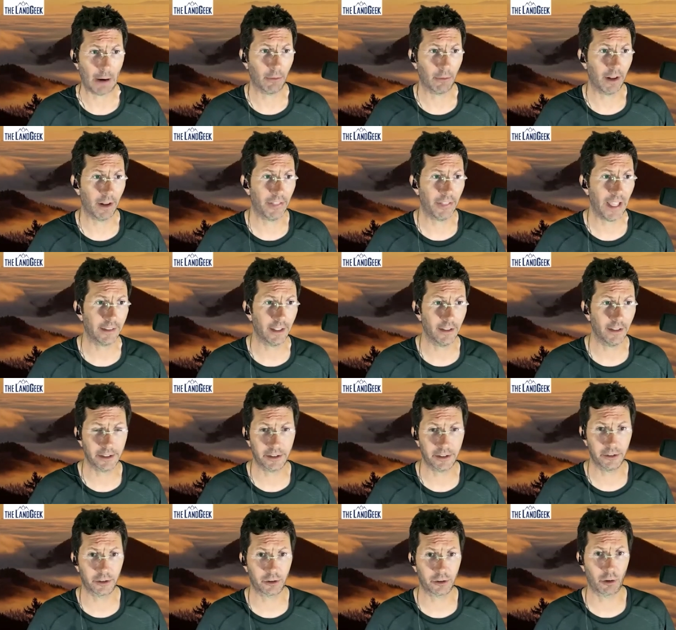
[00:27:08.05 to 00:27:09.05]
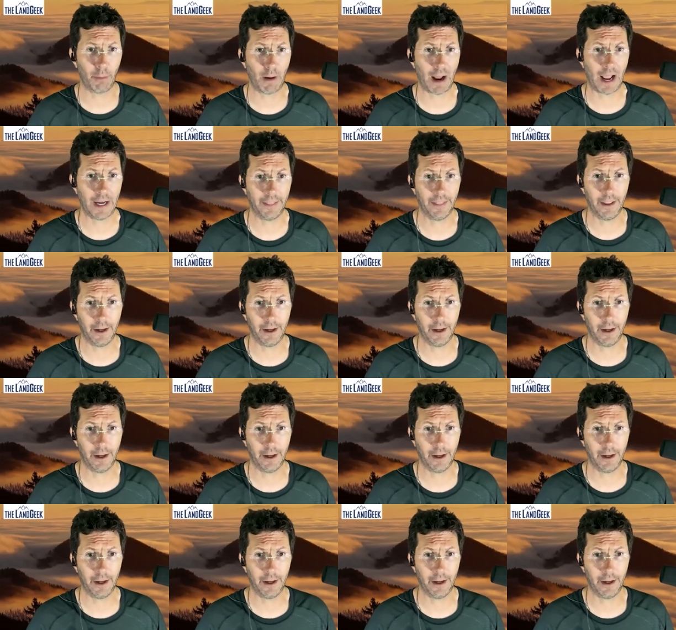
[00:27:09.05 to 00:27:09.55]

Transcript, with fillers: I want to thank the listeners and remind